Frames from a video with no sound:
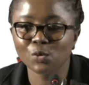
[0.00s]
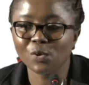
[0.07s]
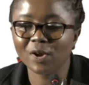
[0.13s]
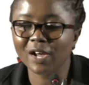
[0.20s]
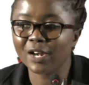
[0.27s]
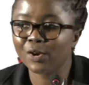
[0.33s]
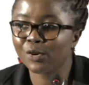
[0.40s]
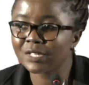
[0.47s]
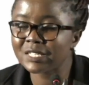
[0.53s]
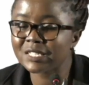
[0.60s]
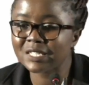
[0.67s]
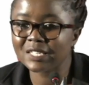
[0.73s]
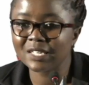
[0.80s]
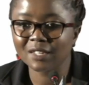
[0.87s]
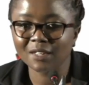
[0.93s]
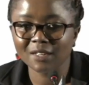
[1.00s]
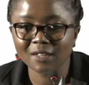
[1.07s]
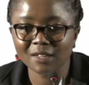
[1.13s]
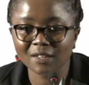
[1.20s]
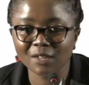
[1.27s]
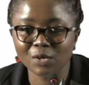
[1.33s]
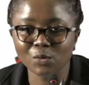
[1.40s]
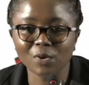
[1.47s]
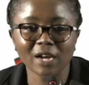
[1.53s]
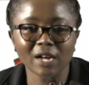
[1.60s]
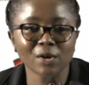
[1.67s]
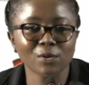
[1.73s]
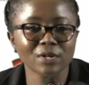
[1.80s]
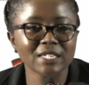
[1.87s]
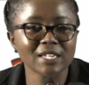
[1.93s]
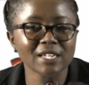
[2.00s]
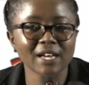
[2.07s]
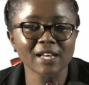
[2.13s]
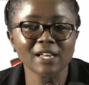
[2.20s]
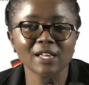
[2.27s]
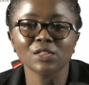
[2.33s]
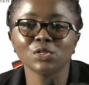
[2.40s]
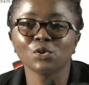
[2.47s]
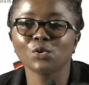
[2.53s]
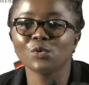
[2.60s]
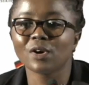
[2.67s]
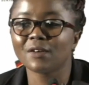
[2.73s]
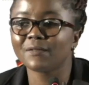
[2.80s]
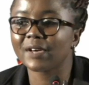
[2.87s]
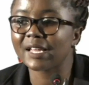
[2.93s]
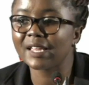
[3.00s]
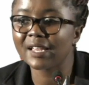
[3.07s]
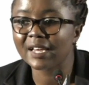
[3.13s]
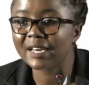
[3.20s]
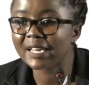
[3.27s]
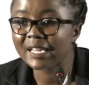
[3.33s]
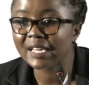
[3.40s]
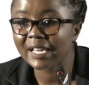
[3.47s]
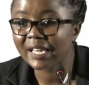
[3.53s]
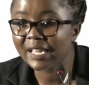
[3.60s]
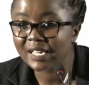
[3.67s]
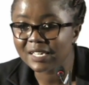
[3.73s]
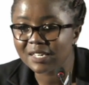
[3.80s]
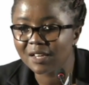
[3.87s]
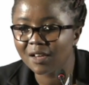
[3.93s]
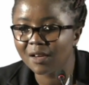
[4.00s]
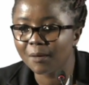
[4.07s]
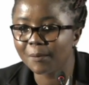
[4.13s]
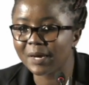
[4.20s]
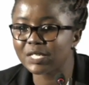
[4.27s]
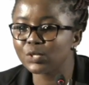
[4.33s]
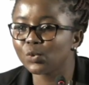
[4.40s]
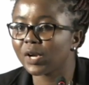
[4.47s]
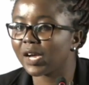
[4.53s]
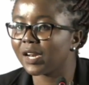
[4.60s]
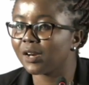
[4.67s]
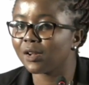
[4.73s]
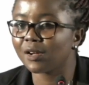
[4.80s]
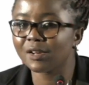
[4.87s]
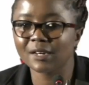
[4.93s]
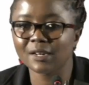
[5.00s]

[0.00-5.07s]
you cannot see, you cannot hear, though you have a hearing aid, but you can,